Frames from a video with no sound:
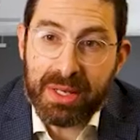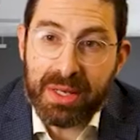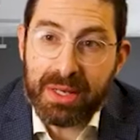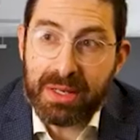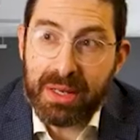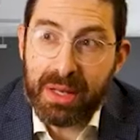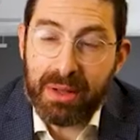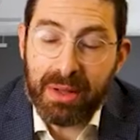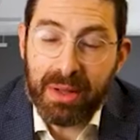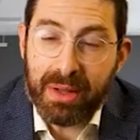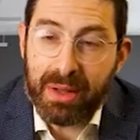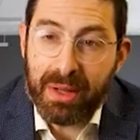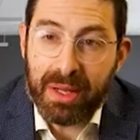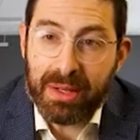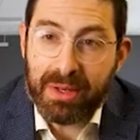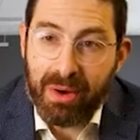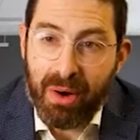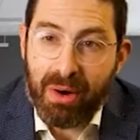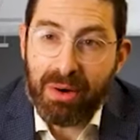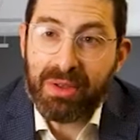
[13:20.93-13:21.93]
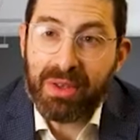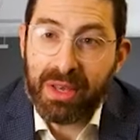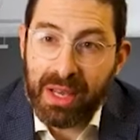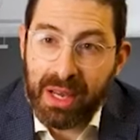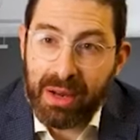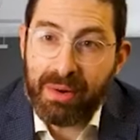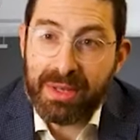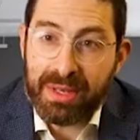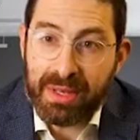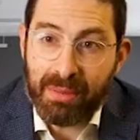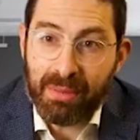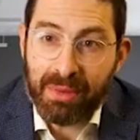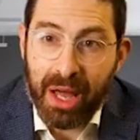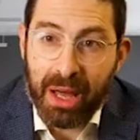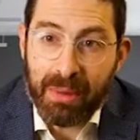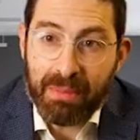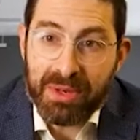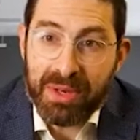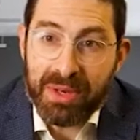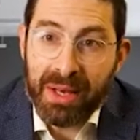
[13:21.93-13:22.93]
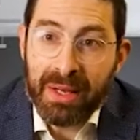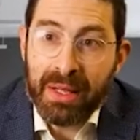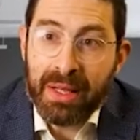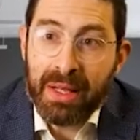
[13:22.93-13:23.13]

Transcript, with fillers: to this, that it's hard to hear it sometimes.